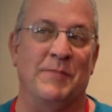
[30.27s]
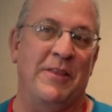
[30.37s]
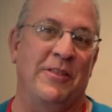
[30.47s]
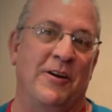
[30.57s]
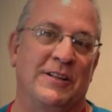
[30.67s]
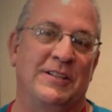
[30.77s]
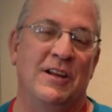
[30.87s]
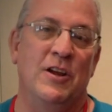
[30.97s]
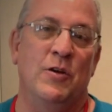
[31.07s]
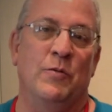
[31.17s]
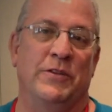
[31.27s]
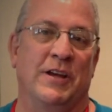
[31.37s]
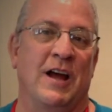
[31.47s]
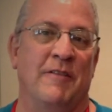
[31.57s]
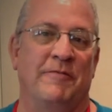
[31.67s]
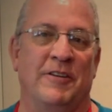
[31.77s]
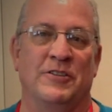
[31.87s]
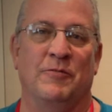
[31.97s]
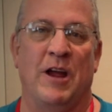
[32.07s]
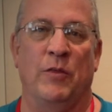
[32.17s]
my thoughts with the
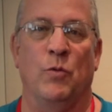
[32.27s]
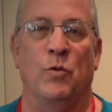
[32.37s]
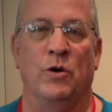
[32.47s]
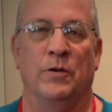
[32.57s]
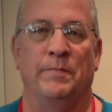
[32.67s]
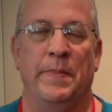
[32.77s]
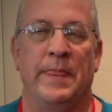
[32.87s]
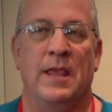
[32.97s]
confreres around the world.